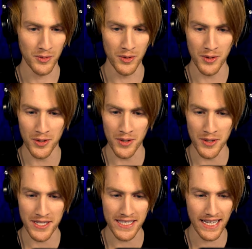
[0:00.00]

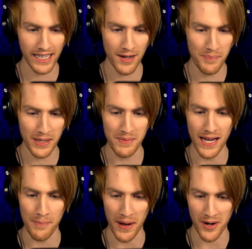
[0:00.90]
Oh, she said, "Come pick
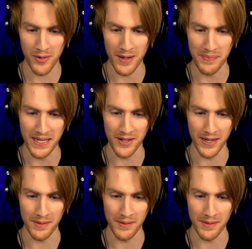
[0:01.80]
me up. I don't want to be here